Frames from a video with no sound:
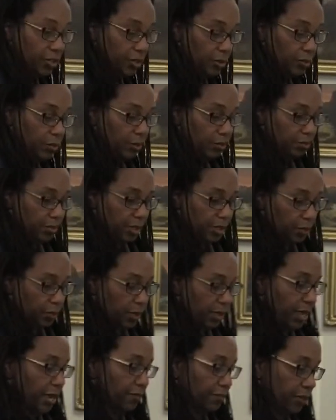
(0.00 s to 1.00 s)
it would be,
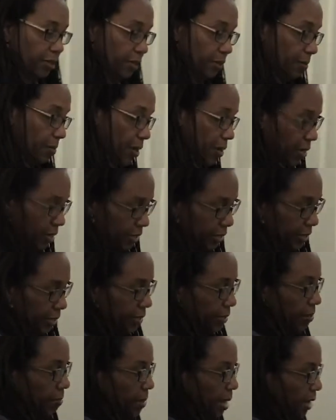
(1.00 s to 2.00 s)
what African Americans
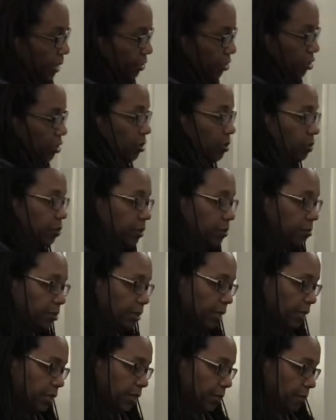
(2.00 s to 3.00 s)
had imagined it would
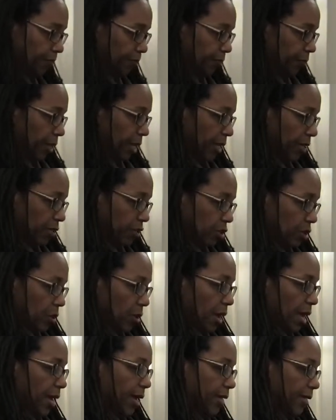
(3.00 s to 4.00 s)
be. And
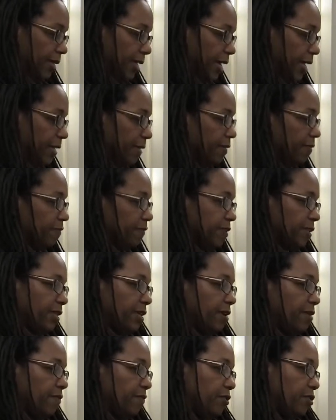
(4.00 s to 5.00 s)
so at the end of
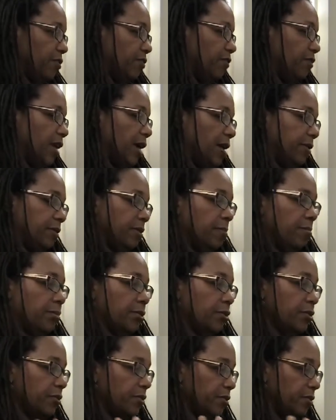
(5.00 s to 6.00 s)
slavery, you've got the
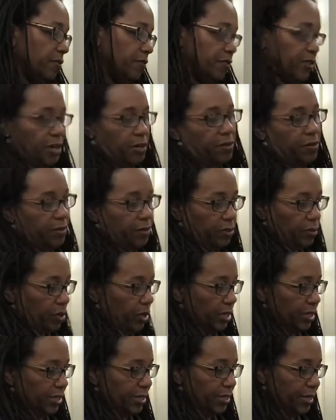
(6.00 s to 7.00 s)
birth of terrorist
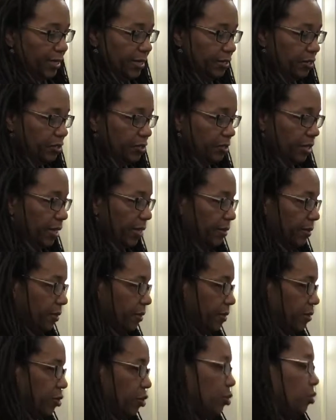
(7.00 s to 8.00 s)
organizations like the
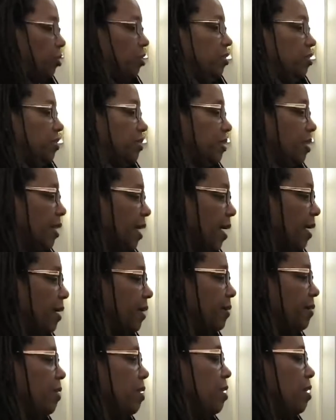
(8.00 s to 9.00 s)
Ku Klux
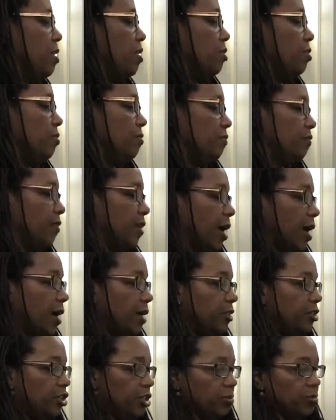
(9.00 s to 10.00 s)
Klan, you've
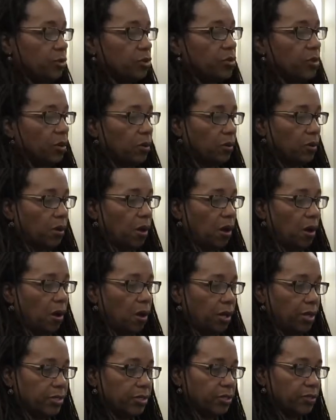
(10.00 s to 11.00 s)
got Jim Crow
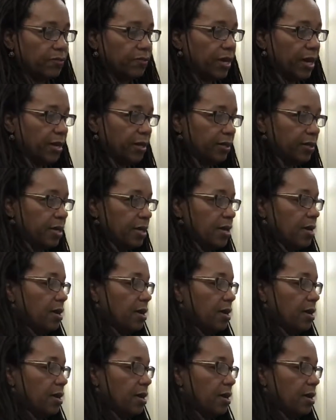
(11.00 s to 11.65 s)
laws, you've got